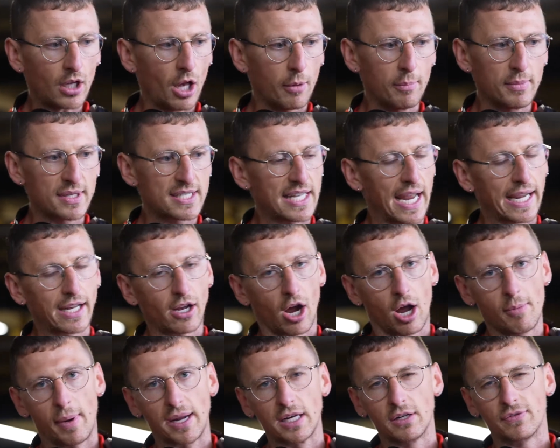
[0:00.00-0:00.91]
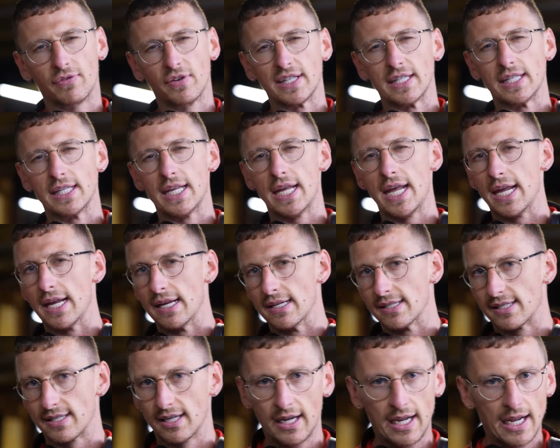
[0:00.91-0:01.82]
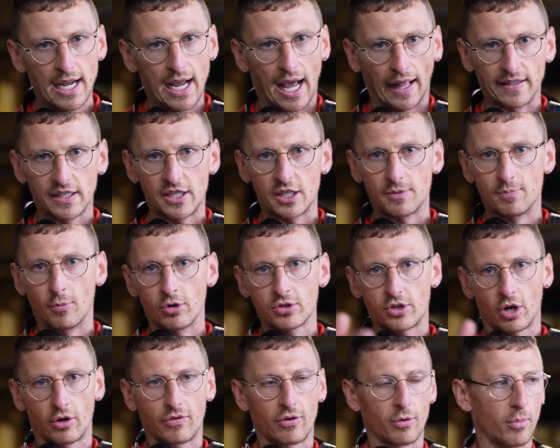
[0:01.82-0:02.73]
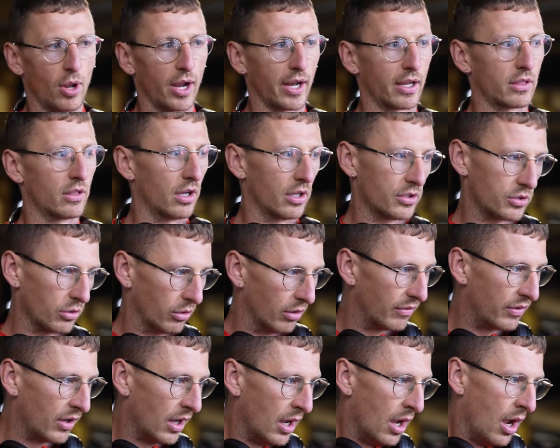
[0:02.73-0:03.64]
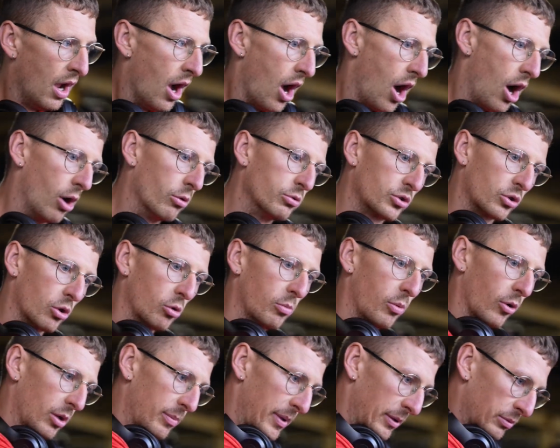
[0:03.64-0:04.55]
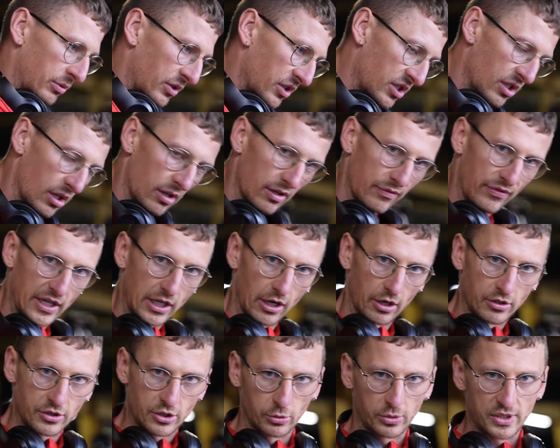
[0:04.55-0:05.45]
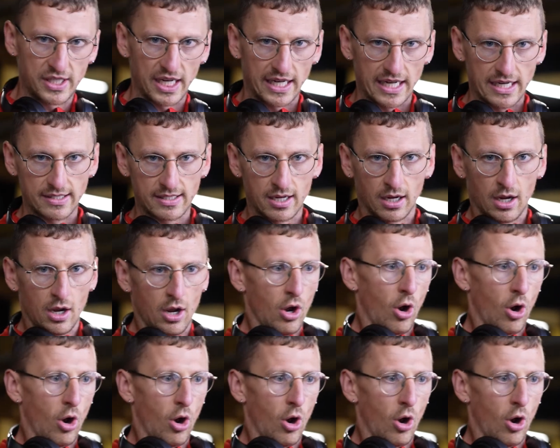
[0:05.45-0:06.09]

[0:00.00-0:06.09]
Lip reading: A mistake I made for years, and this is more so from like the sort of old school bodybuilding videos you'll see, is